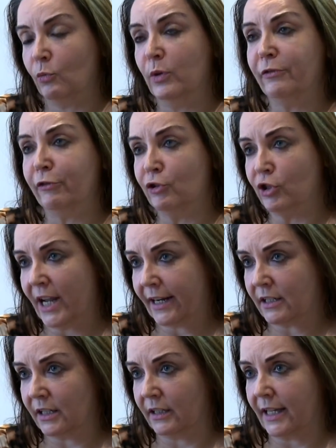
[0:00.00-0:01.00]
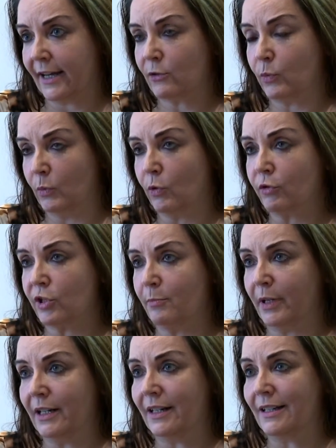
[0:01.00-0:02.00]
We've rejected that. We want to
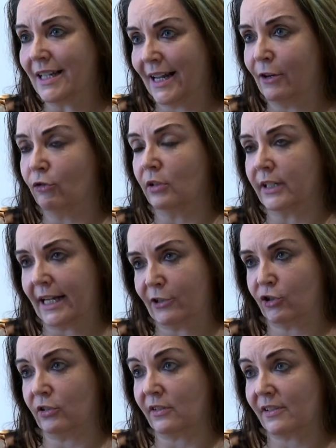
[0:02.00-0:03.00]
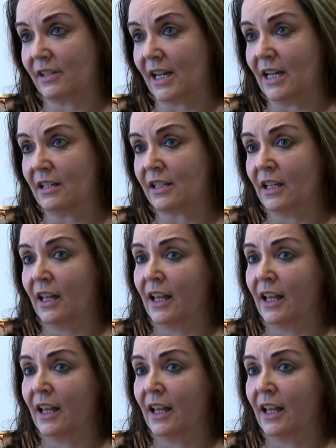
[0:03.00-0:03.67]
an integral national state,